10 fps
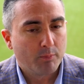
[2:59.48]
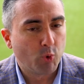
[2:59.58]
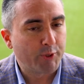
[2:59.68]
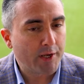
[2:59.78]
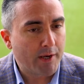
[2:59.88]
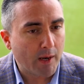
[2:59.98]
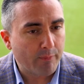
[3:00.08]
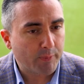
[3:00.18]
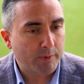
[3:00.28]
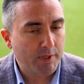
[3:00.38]
putting up
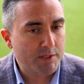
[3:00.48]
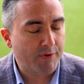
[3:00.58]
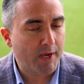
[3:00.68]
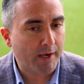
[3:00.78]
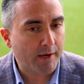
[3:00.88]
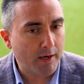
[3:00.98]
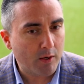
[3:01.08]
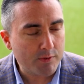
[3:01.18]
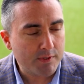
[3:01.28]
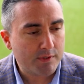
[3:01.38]
these fake
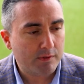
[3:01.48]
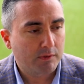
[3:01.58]
accounts.